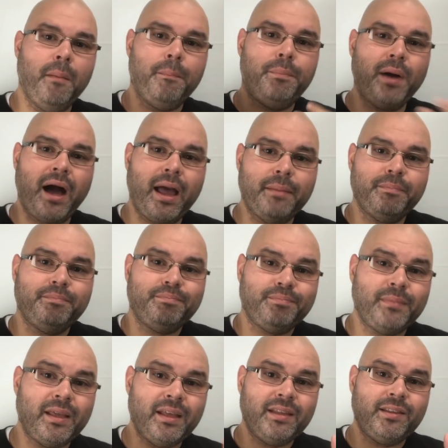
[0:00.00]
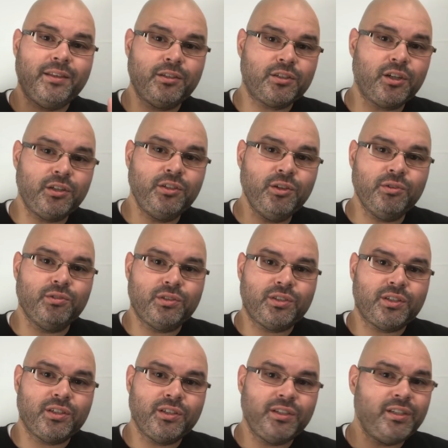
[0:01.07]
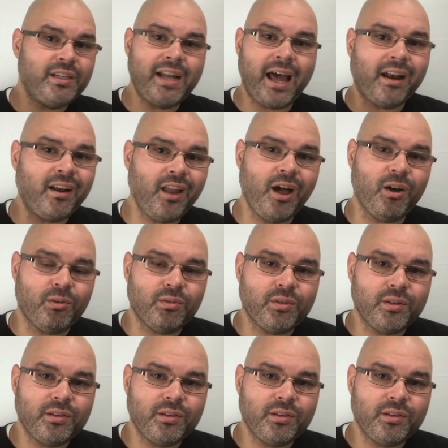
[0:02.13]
But there's good news. You're not alone.